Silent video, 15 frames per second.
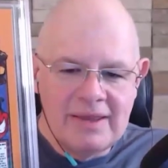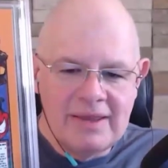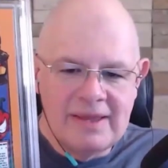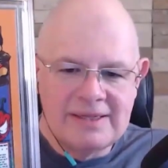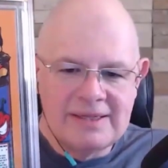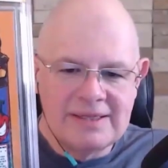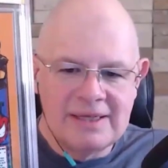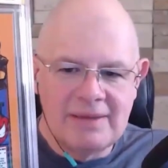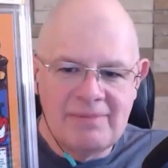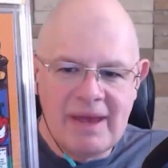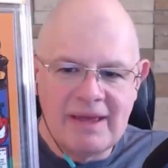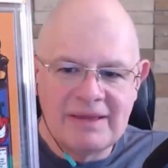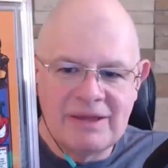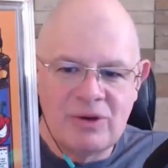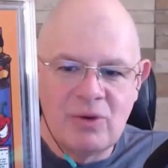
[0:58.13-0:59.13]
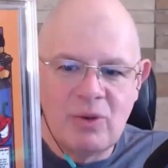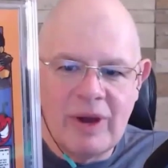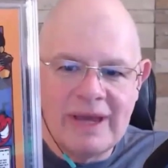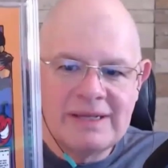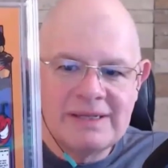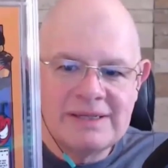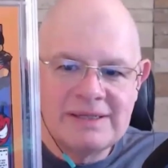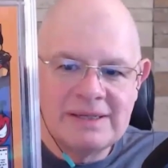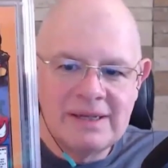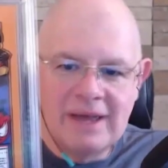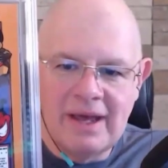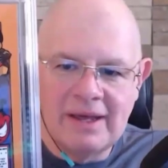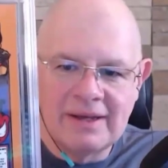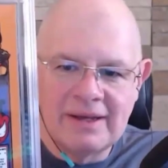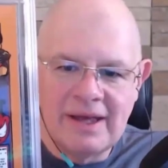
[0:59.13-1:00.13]
This is a Matthew Waite
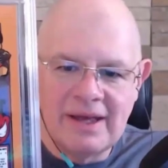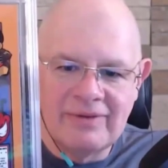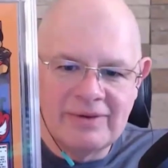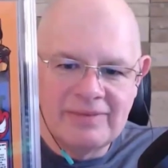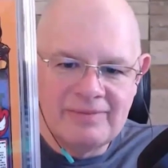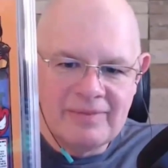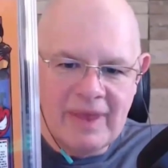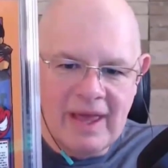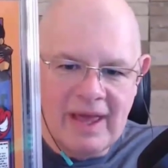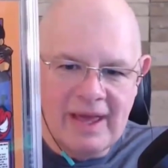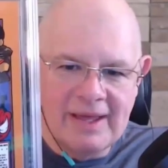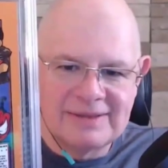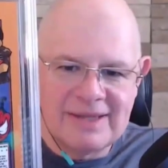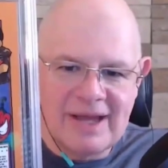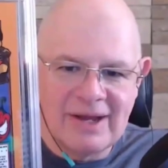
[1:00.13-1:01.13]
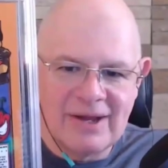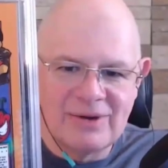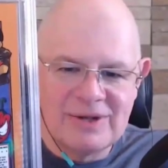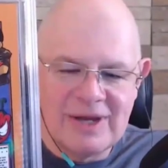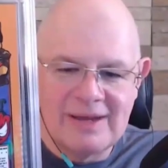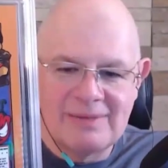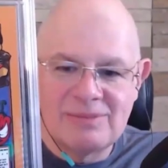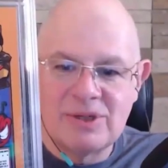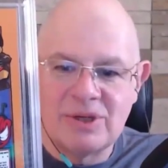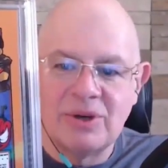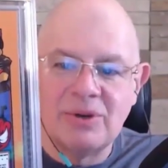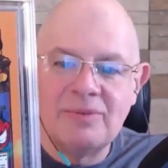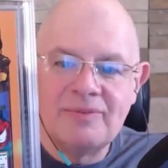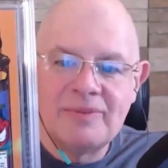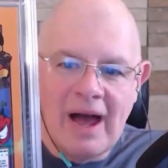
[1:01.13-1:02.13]
cover. It's Taco Time
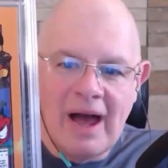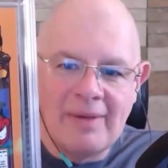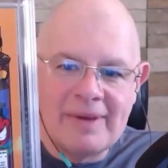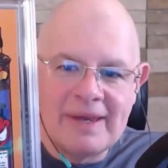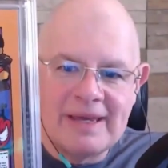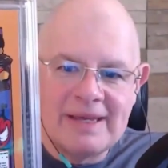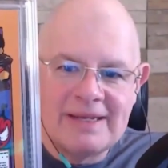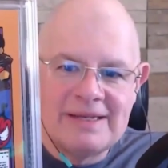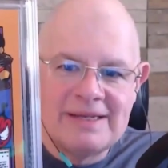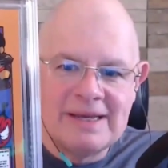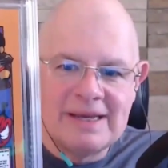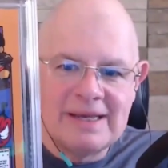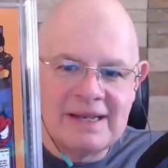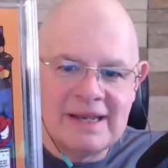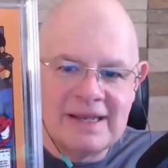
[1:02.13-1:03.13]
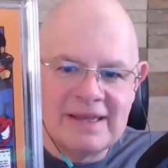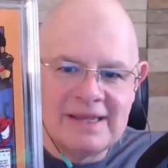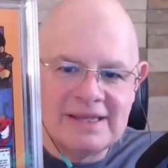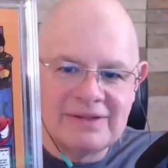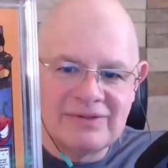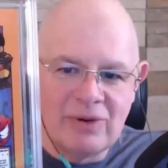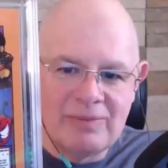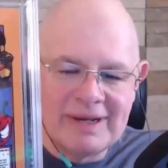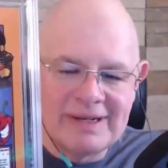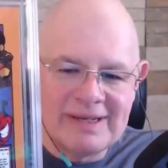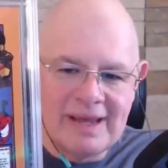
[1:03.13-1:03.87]
2. He did this for Big